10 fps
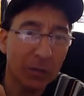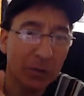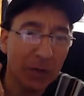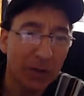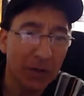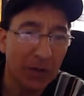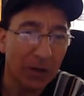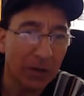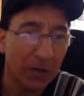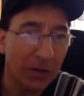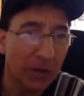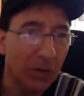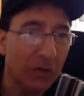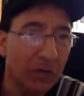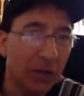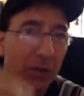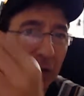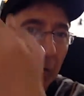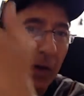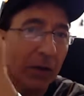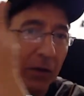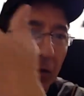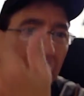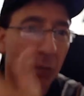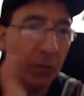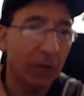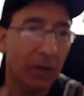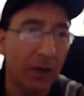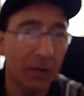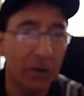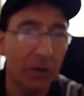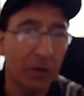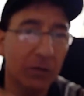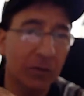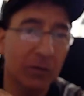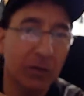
But uh, you can see on the back of the cover what they have here.